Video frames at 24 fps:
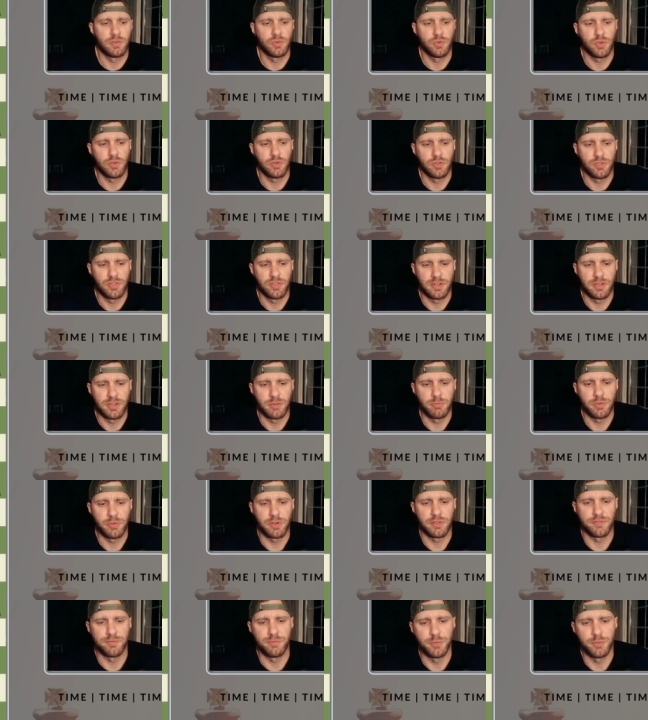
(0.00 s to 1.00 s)
the
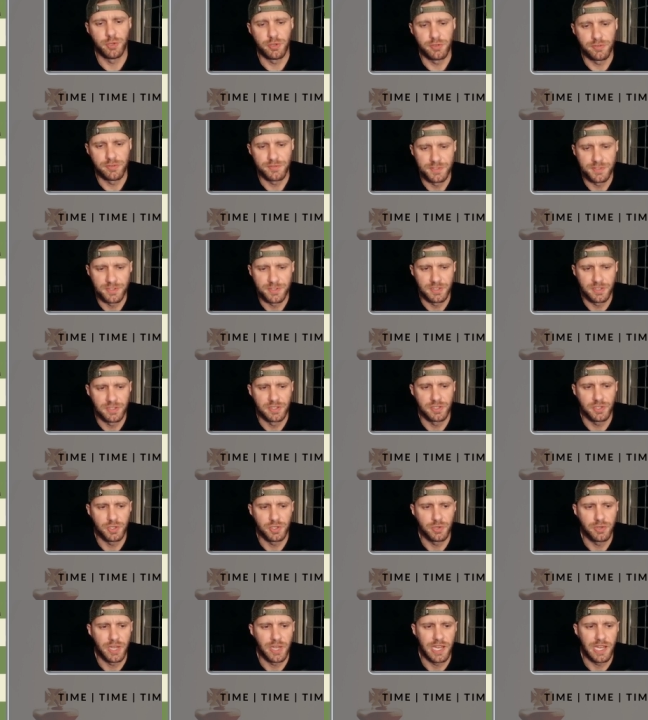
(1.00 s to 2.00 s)
number of moves
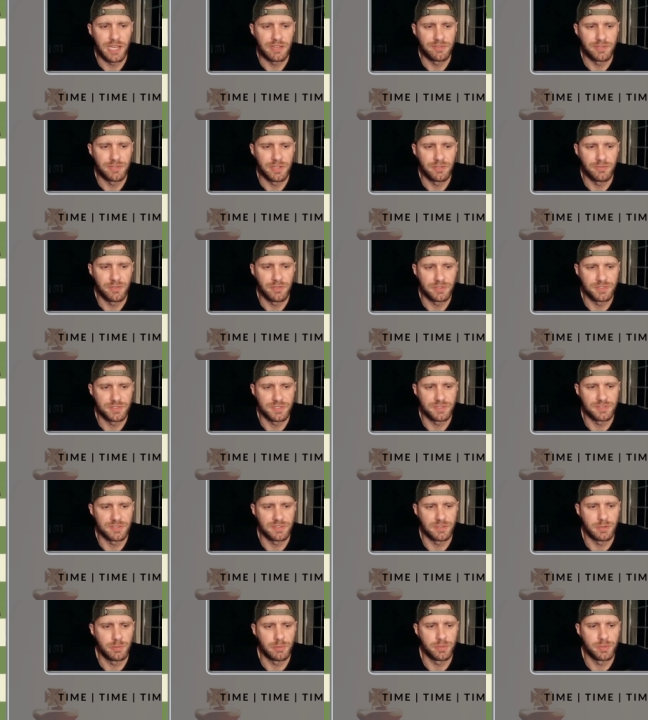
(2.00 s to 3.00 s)
you have versus
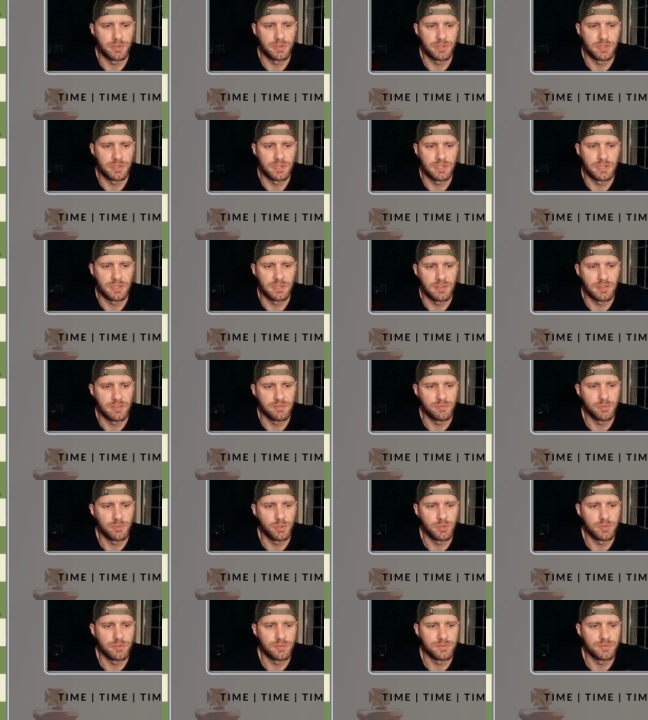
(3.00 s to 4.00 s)
the number of
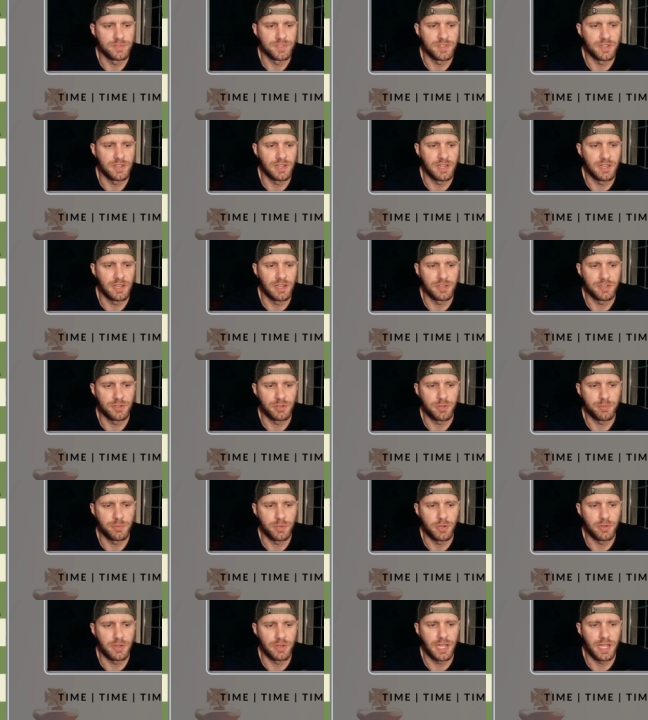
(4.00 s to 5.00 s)
moves uh, your
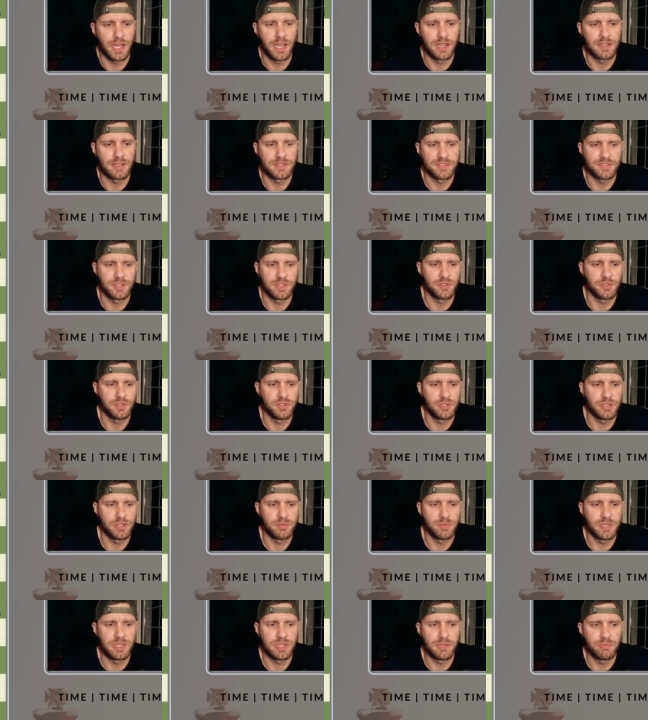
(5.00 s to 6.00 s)
opponent has. So you
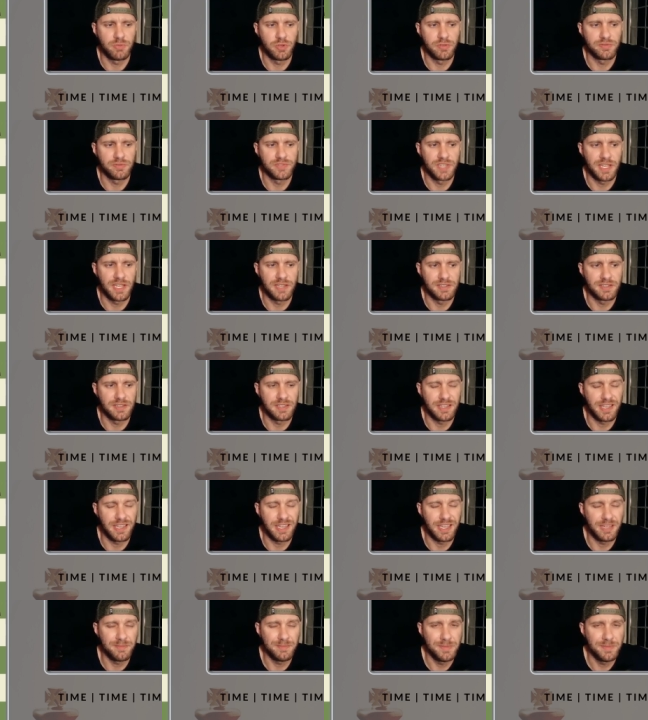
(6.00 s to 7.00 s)
could be move 10 in the
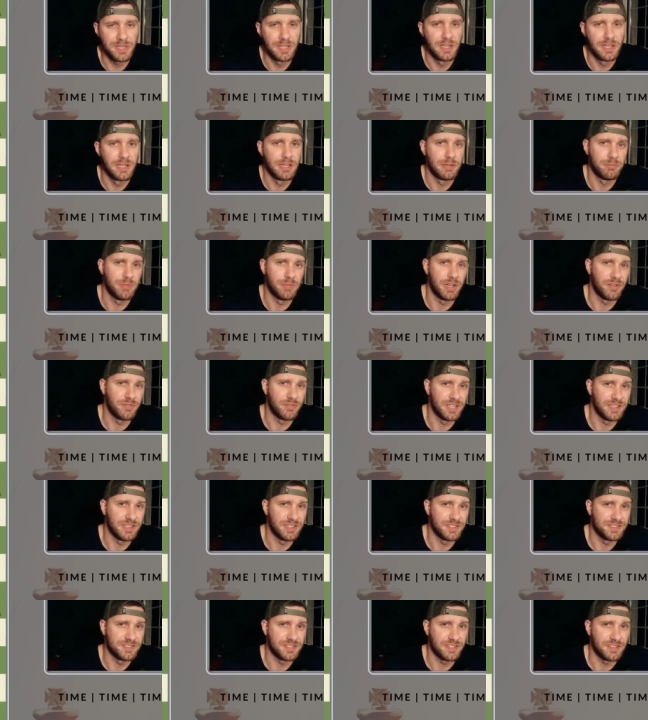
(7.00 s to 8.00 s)
game, but
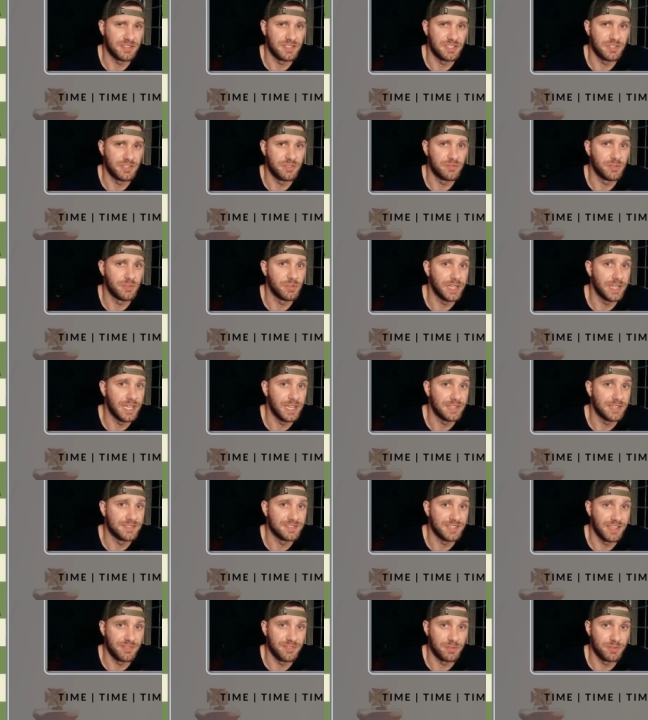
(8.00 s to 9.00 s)
realistically, you've only had
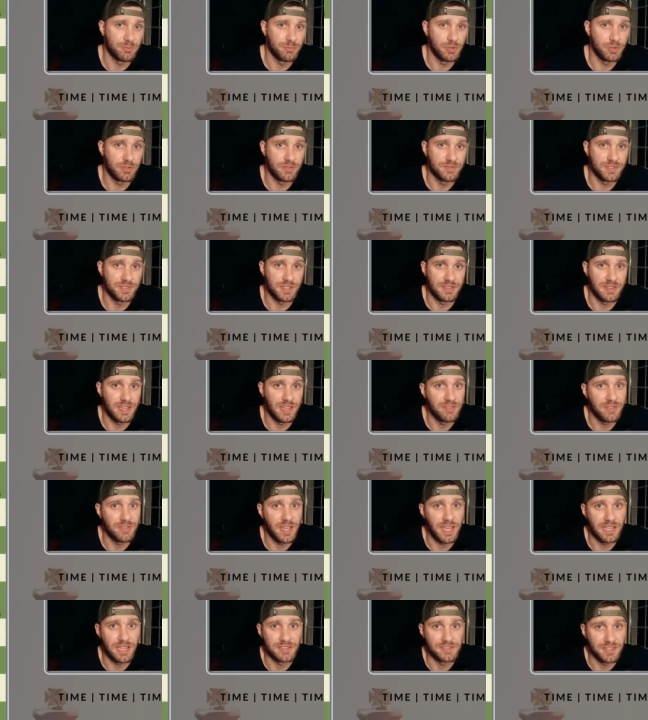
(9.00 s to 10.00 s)
seven moves and they've
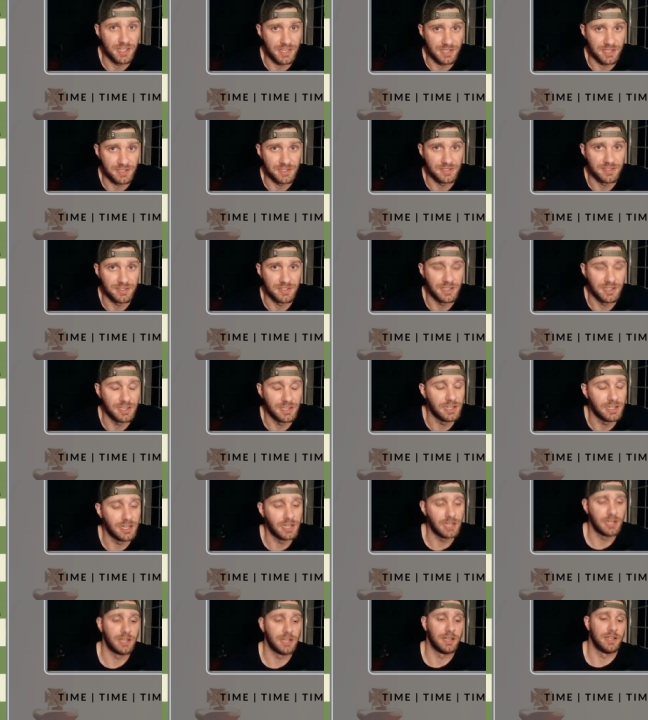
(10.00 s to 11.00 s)
had 10.
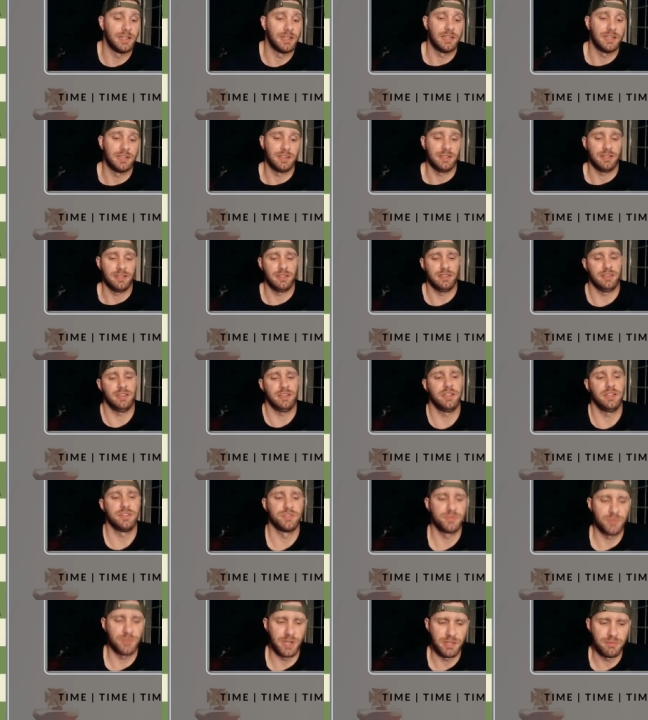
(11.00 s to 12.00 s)
Uh, and
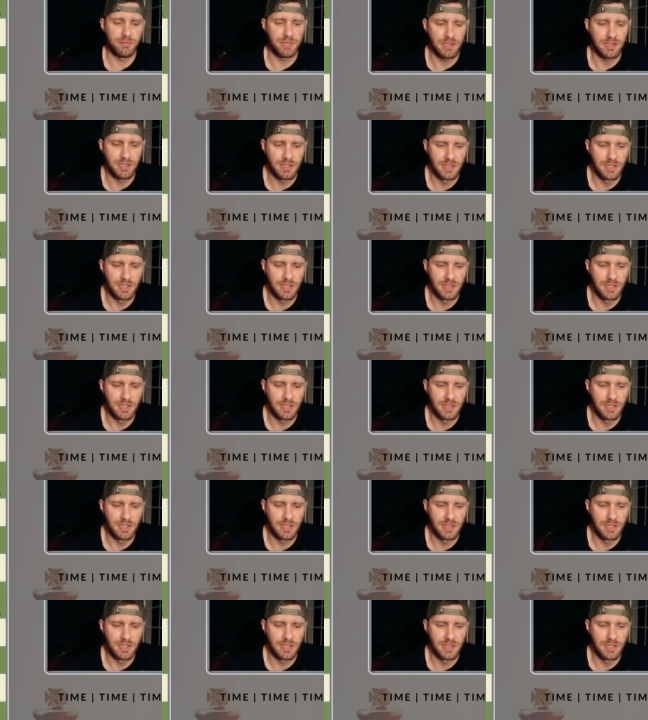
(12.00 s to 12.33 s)
here's what I mean